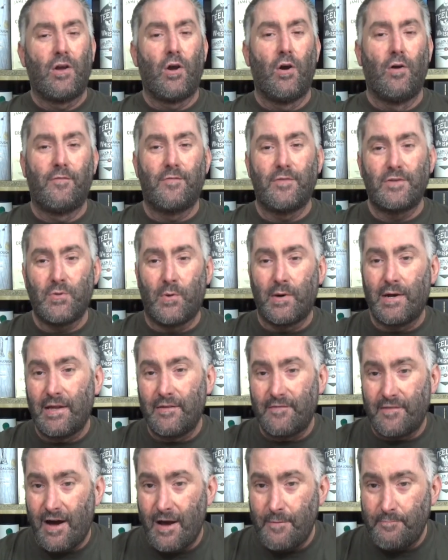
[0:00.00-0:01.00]
Go for
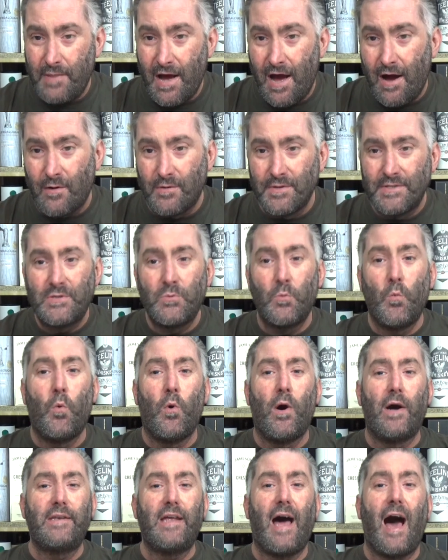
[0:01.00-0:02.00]
25 pounds.
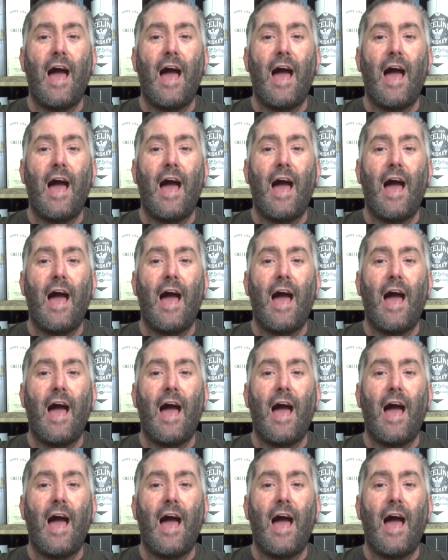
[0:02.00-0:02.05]
What